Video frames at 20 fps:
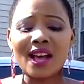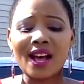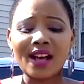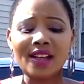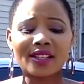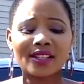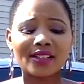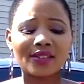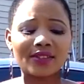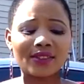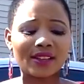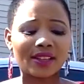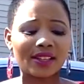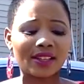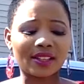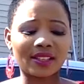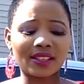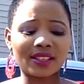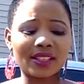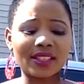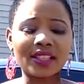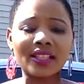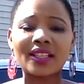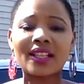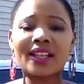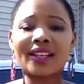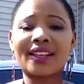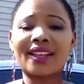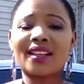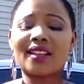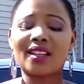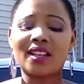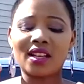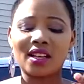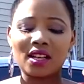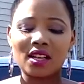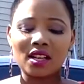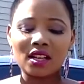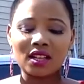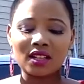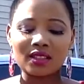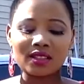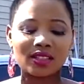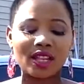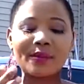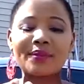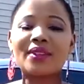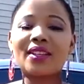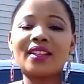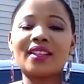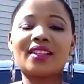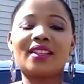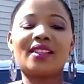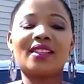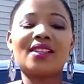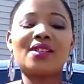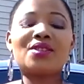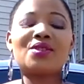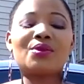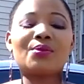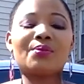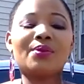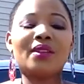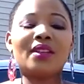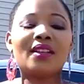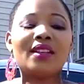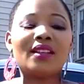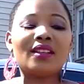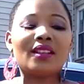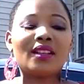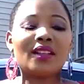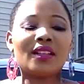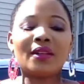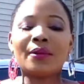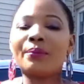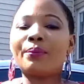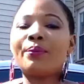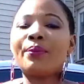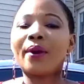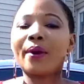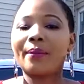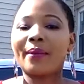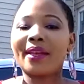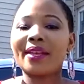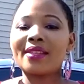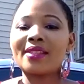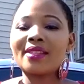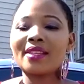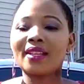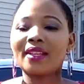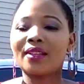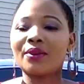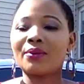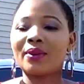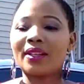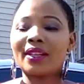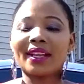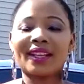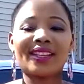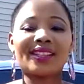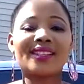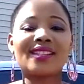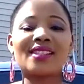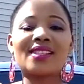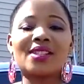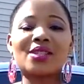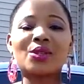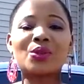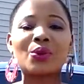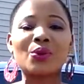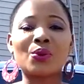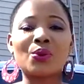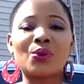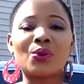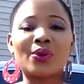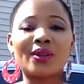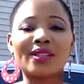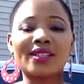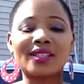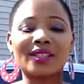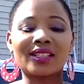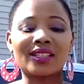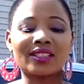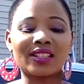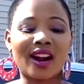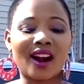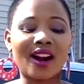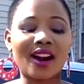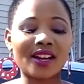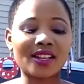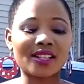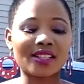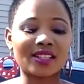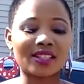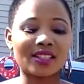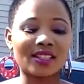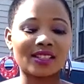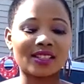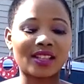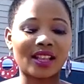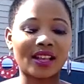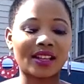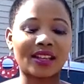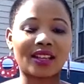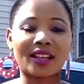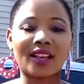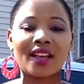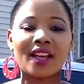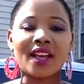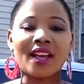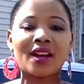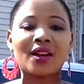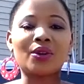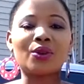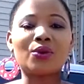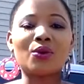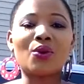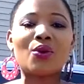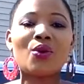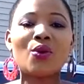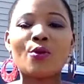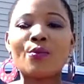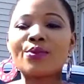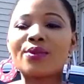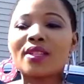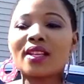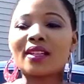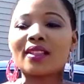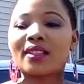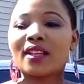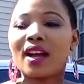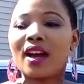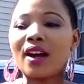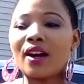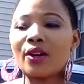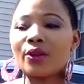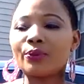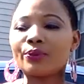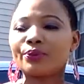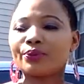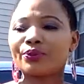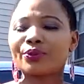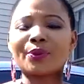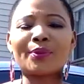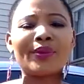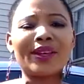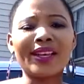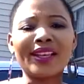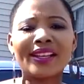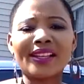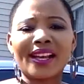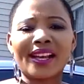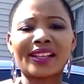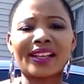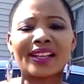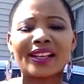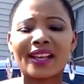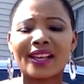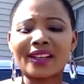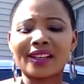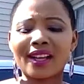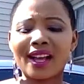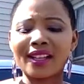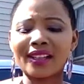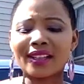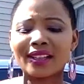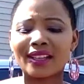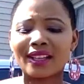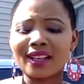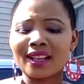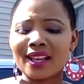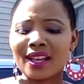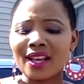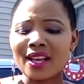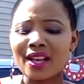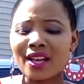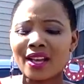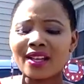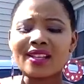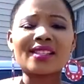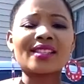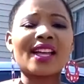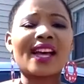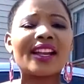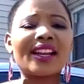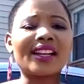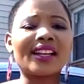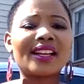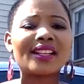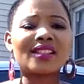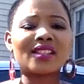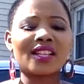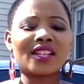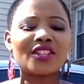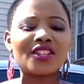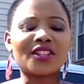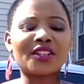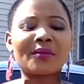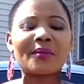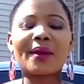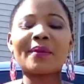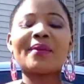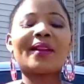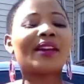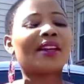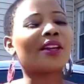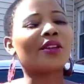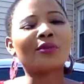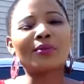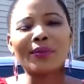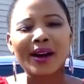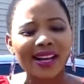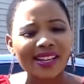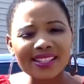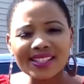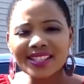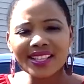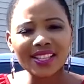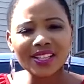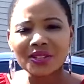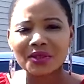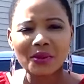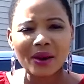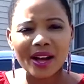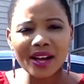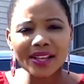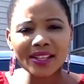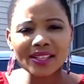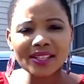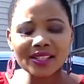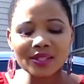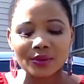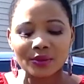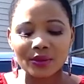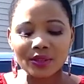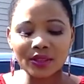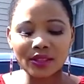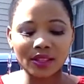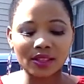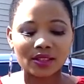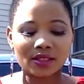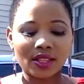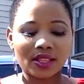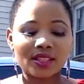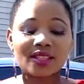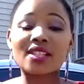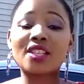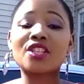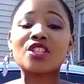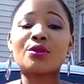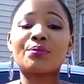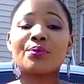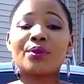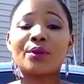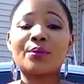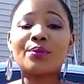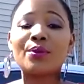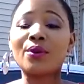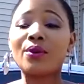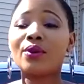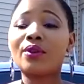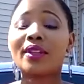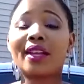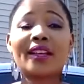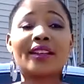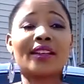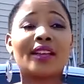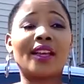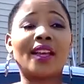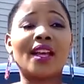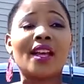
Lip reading: I just feel like literally like something needs to be implemented where like these schools, churches, like groups and media, like it kind of like it's kind of like a teaching, maybe like humanity class where they teach people like